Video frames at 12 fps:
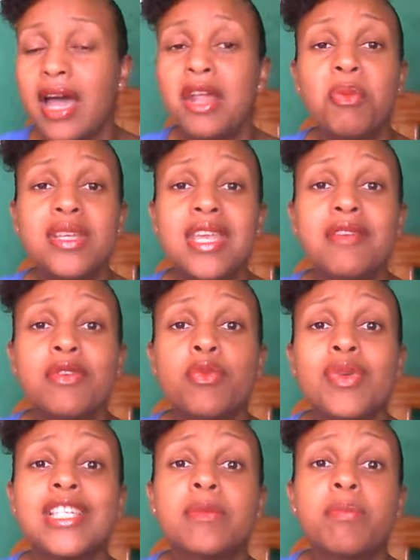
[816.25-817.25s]
I won't
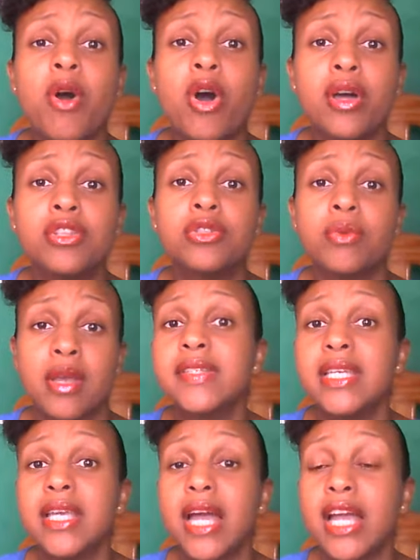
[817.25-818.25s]
even respond to
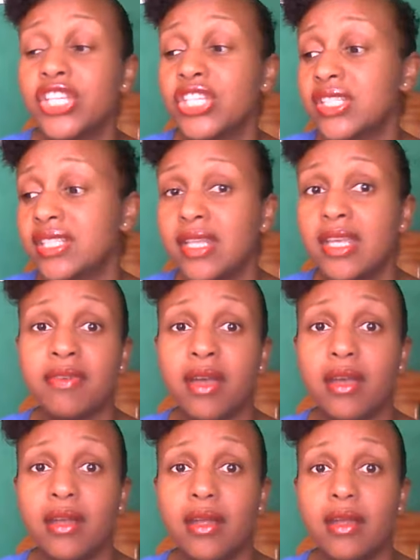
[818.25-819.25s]
him because
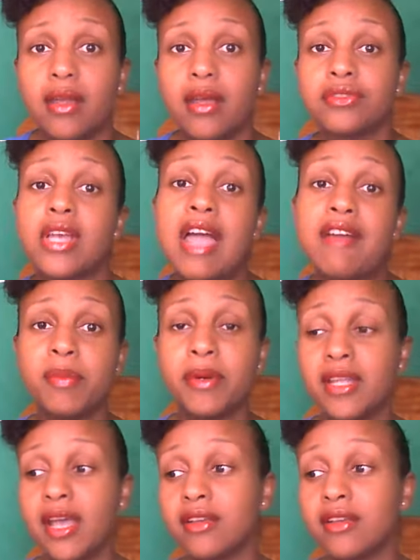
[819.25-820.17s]
negativity, I just leave it.